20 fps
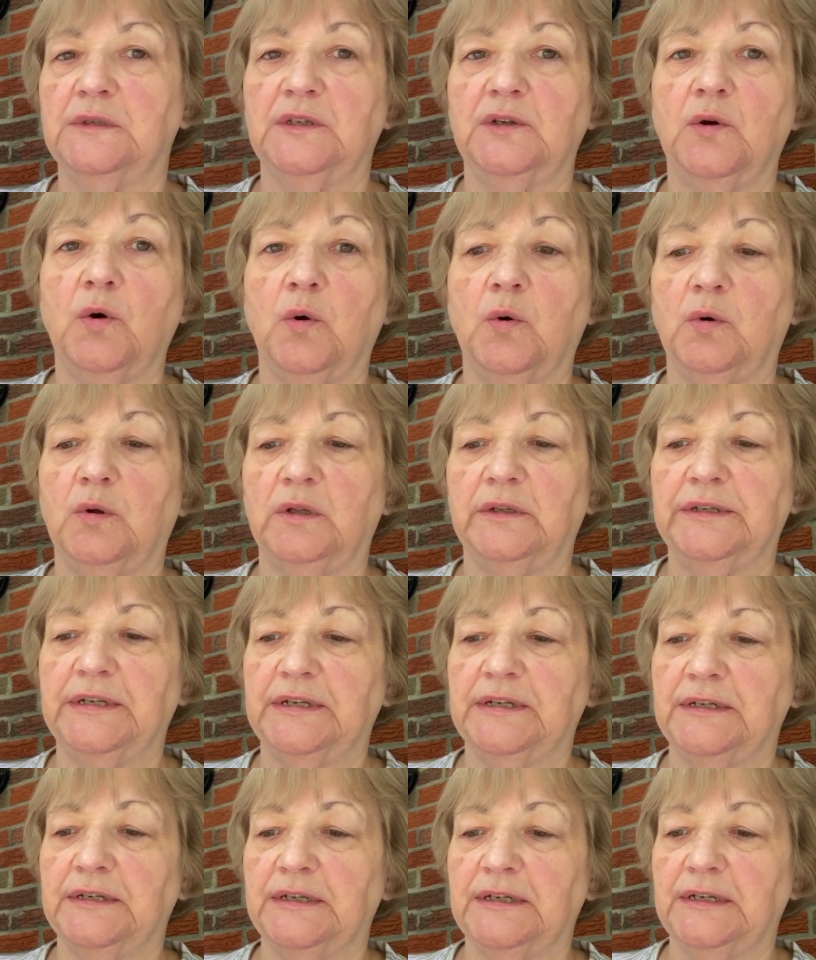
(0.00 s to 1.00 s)
gold.
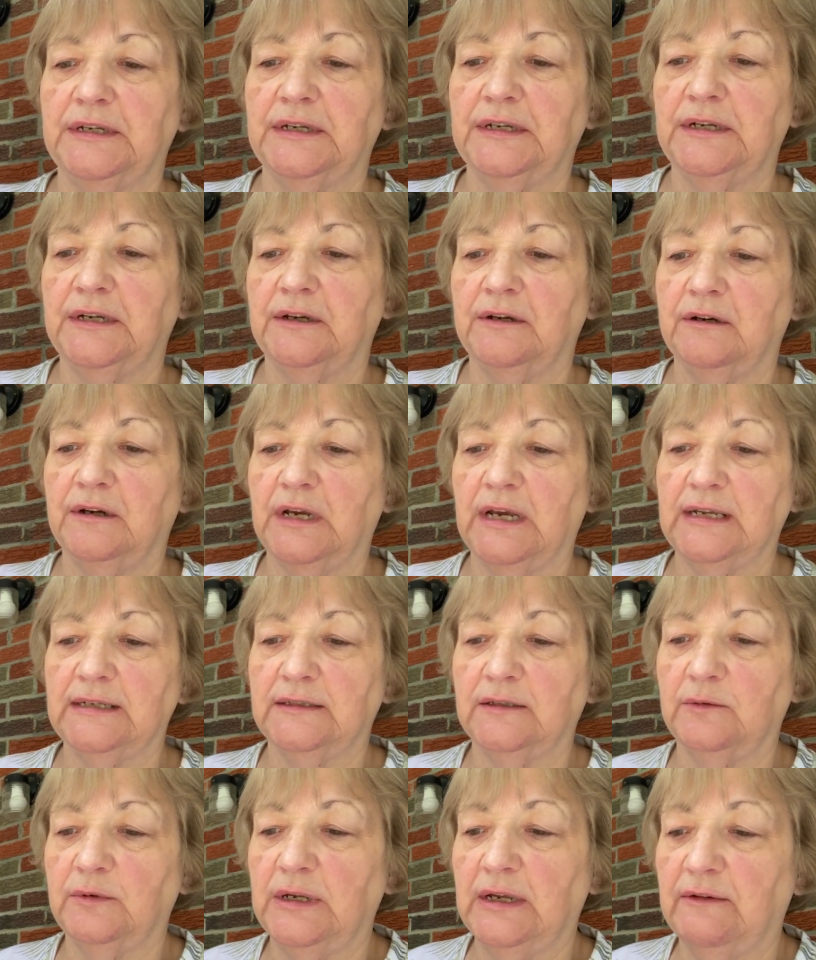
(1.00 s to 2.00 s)
Okay,
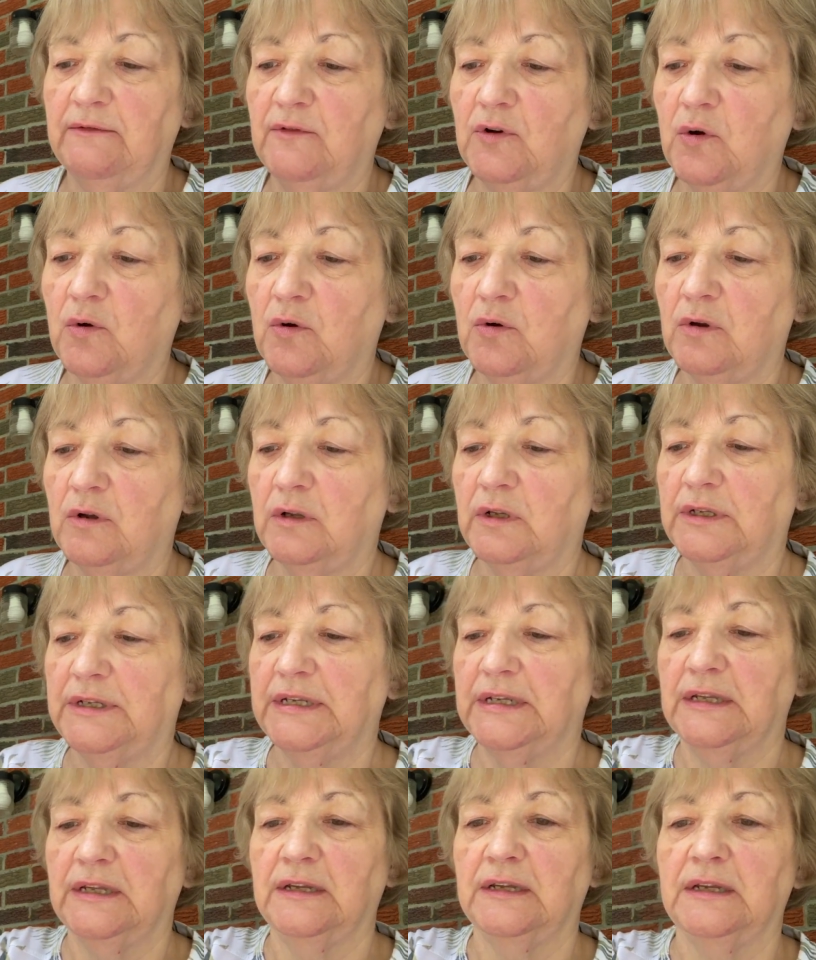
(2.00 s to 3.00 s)
so we have gold.
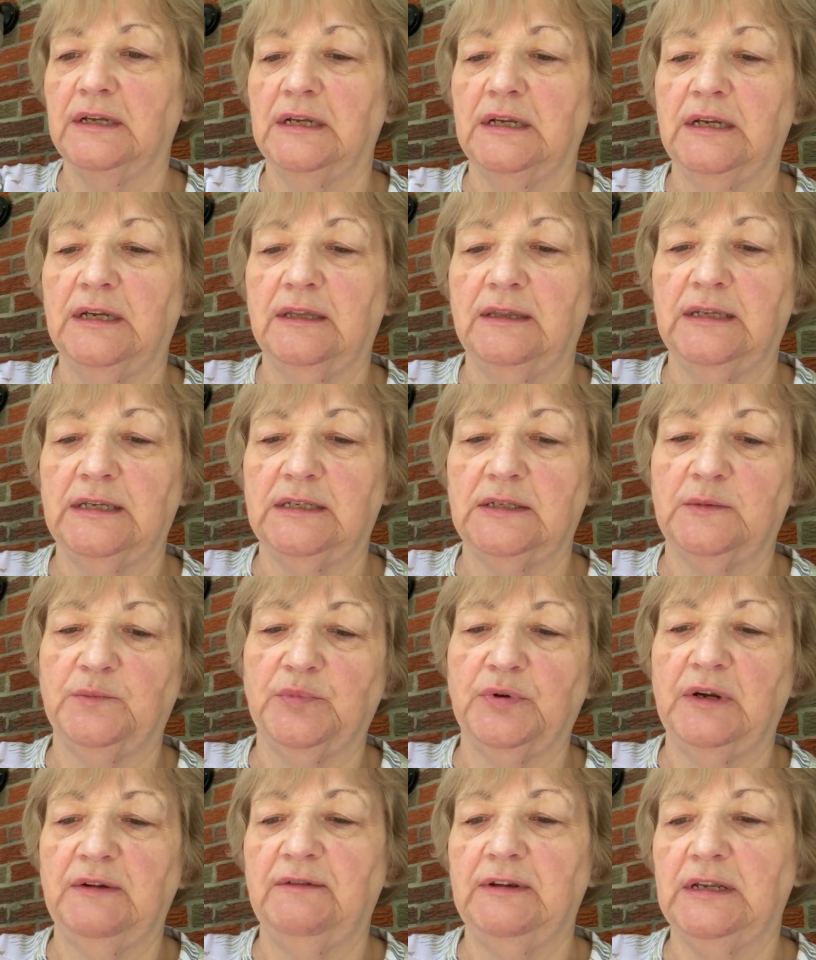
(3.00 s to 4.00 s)
This
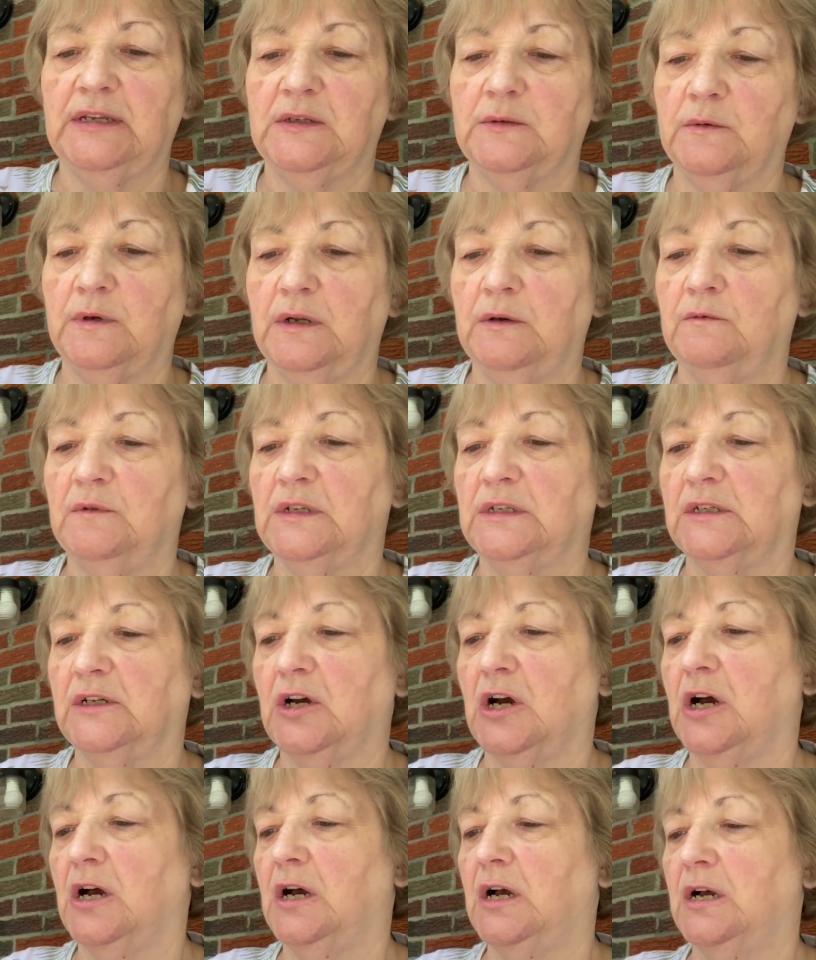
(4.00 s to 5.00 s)
previous one was
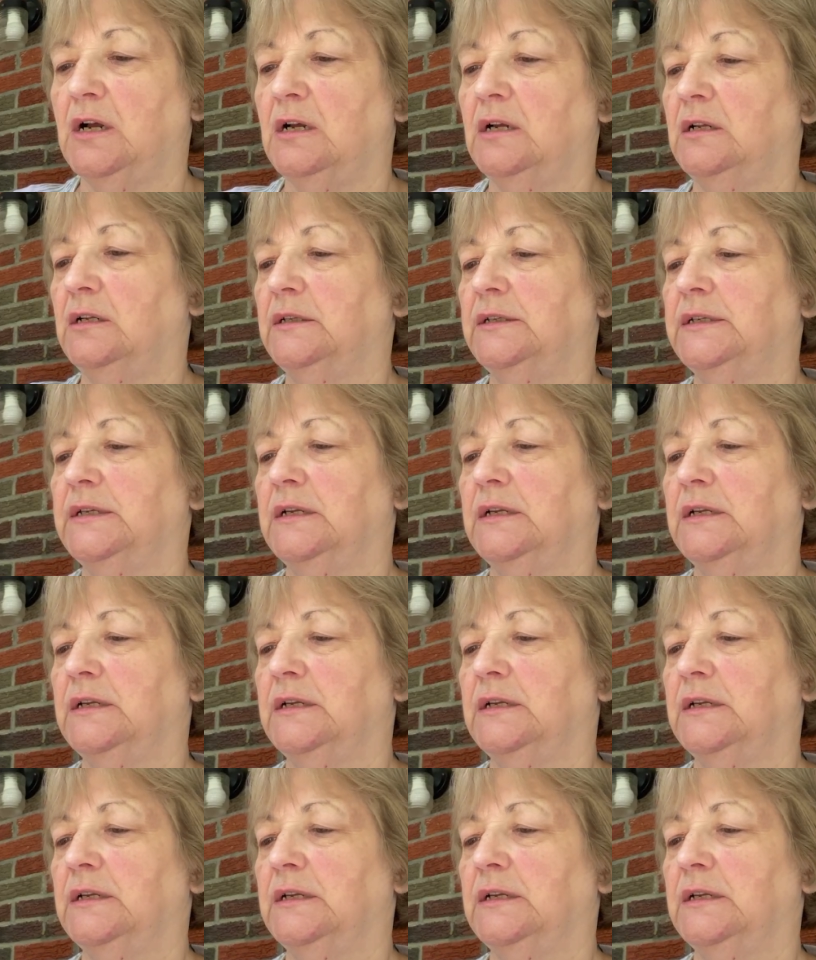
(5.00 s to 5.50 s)
called